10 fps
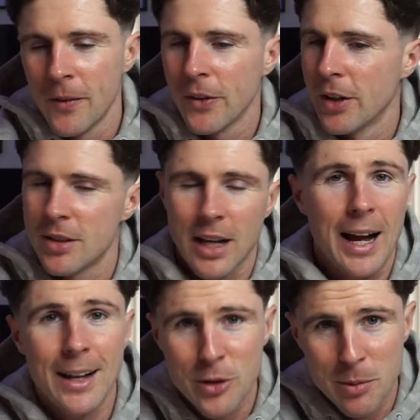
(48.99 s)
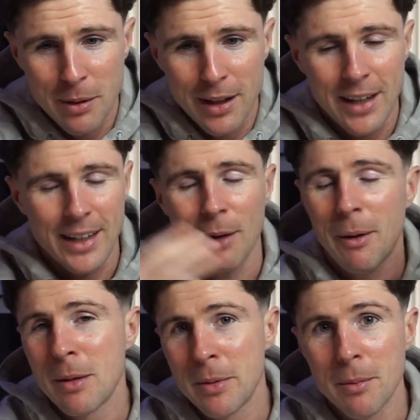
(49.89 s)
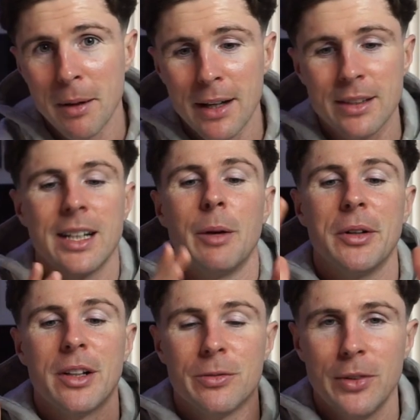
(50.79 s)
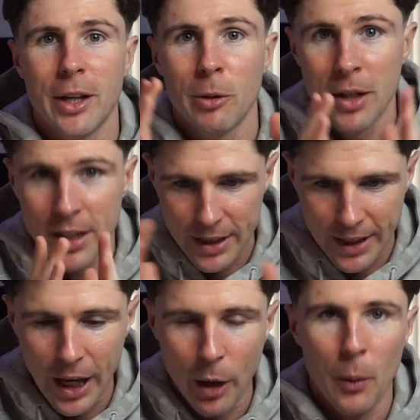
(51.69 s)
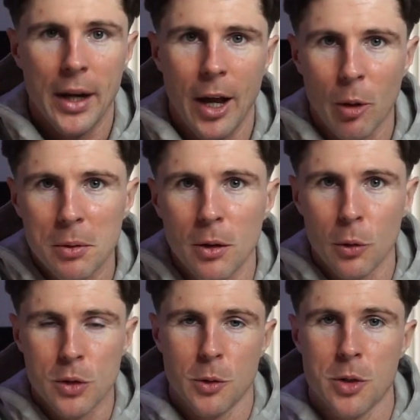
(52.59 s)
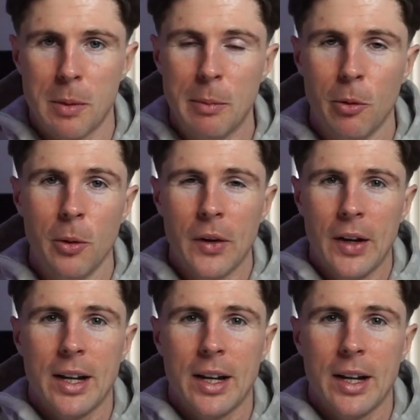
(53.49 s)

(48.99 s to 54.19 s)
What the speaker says: because I dream big and I want to be the best, and I want this video to get out and help loads and loads of people.